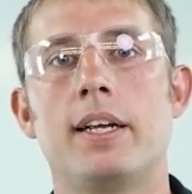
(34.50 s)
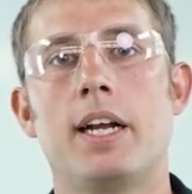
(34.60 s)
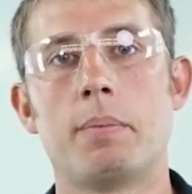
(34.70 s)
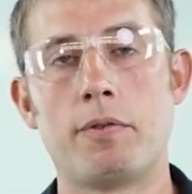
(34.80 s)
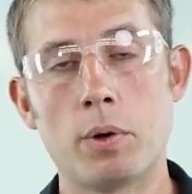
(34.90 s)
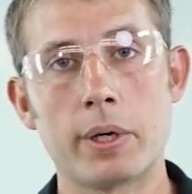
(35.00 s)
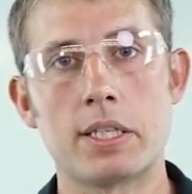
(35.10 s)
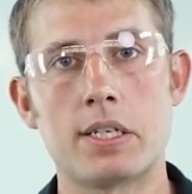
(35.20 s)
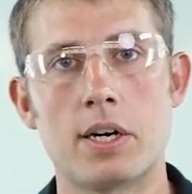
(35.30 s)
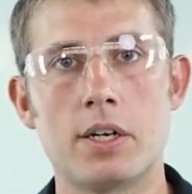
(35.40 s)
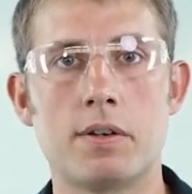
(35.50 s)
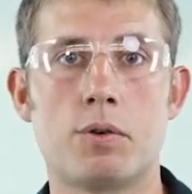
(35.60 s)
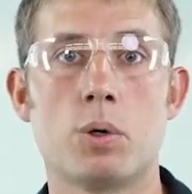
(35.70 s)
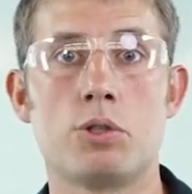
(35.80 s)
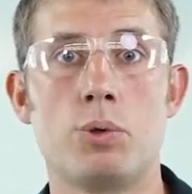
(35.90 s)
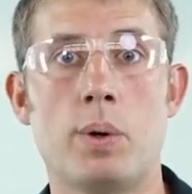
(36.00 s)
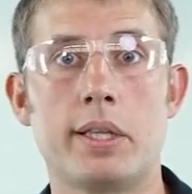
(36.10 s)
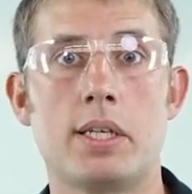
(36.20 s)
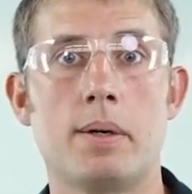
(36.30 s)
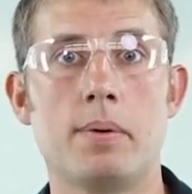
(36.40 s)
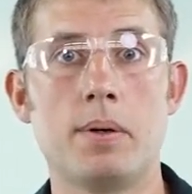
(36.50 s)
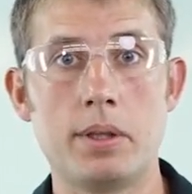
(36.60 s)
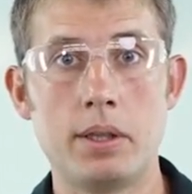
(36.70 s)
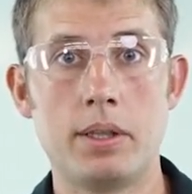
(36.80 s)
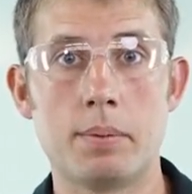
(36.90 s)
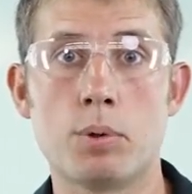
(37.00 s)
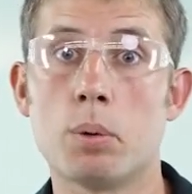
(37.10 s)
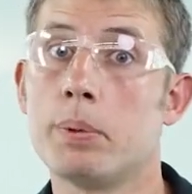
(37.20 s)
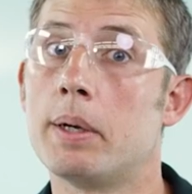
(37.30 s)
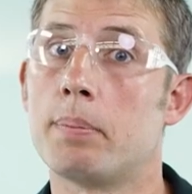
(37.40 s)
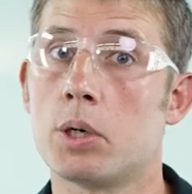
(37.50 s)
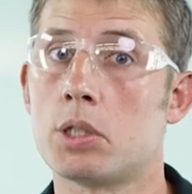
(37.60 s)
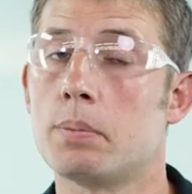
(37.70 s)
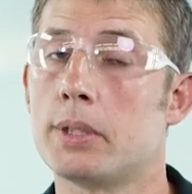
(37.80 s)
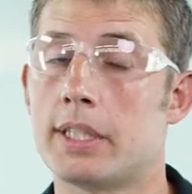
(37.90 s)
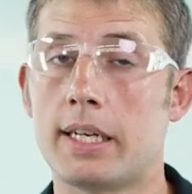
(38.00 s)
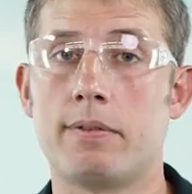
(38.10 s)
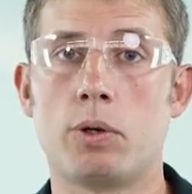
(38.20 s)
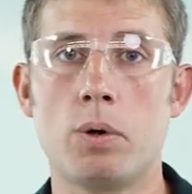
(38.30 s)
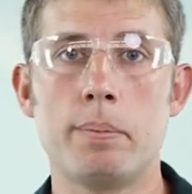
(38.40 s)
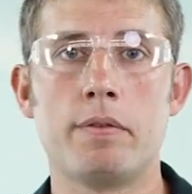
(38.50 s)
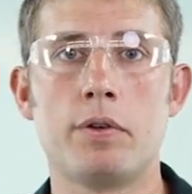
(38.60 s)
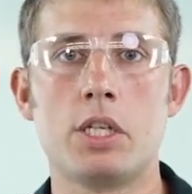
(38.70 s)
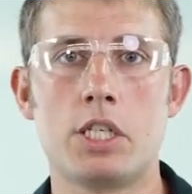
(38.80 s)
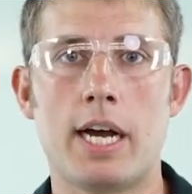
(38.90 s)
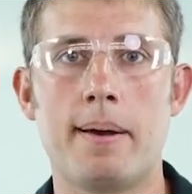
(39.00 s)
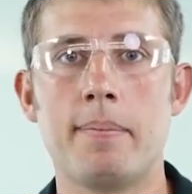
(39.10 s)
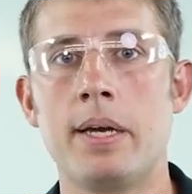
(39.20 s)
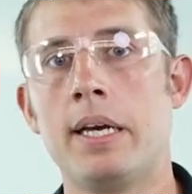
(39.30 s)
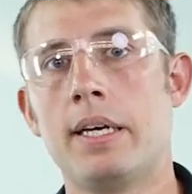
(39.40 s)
Now before we get started, of course you want the appropriate personal protective equipment for the job.